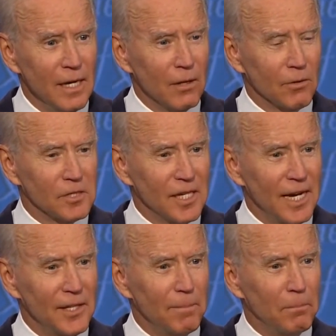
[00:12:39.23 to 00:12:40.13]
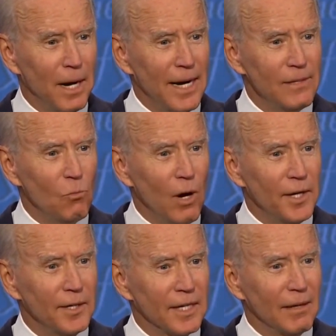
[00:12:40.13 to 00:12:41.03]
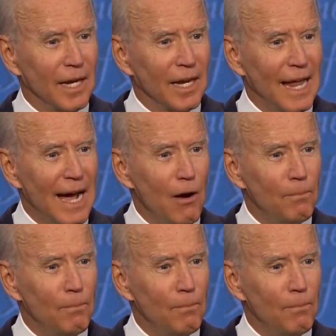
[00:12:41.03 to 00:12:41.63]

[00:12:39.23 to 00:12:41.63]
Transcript: were saying that Biden wanted to allow